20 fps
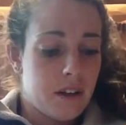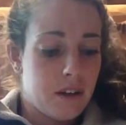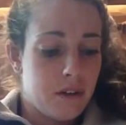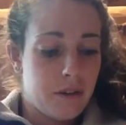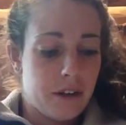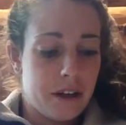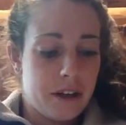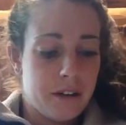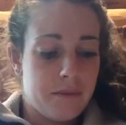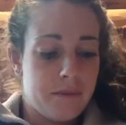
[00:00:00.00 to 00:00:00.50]

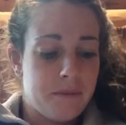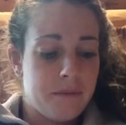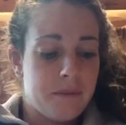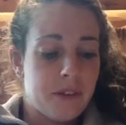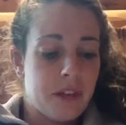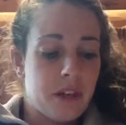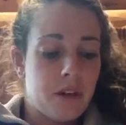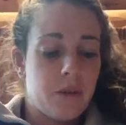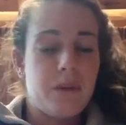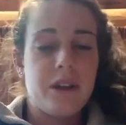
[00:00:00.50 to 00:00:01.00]
3.
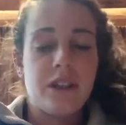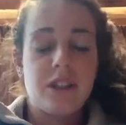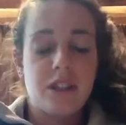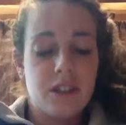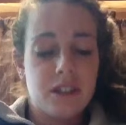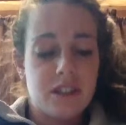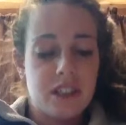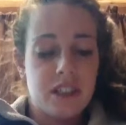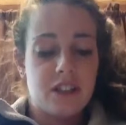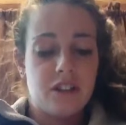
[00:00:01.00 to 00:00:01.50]
We
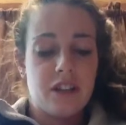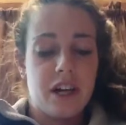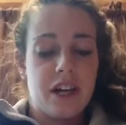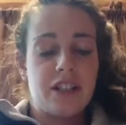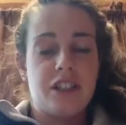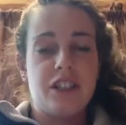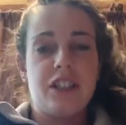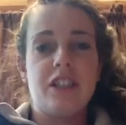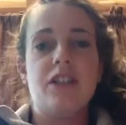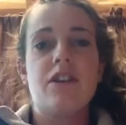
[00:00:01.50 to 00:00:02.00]
chose this
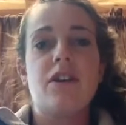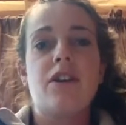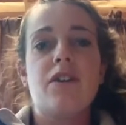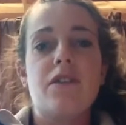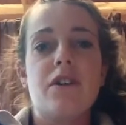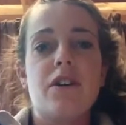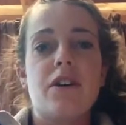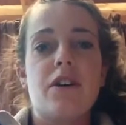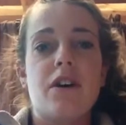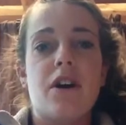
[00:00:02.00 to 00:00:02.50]
strategy
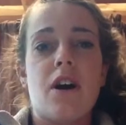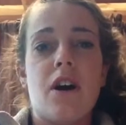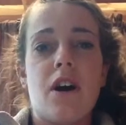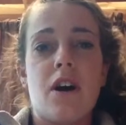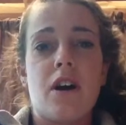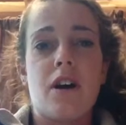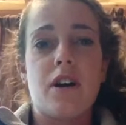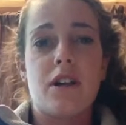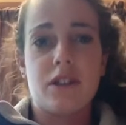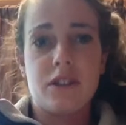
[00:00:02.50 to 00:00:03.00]
over
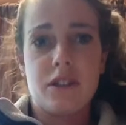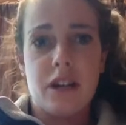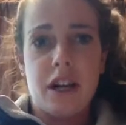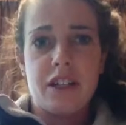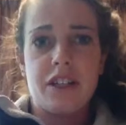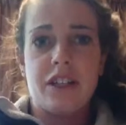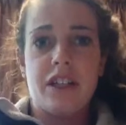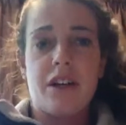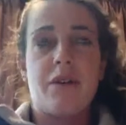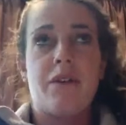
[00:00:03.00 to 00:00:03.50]
our
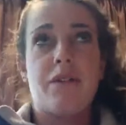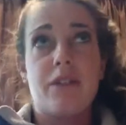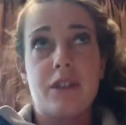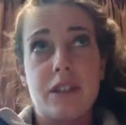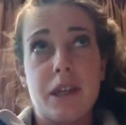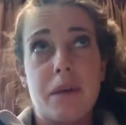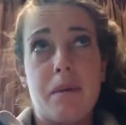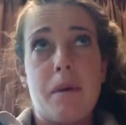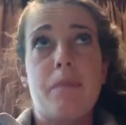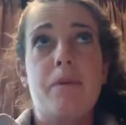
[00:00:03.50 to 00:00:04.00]
strategy that we
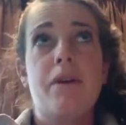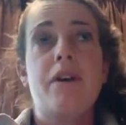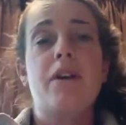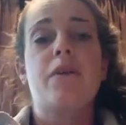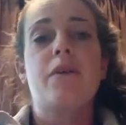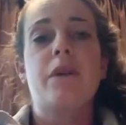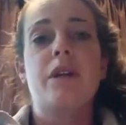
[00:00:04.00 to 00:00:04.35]
first came up with,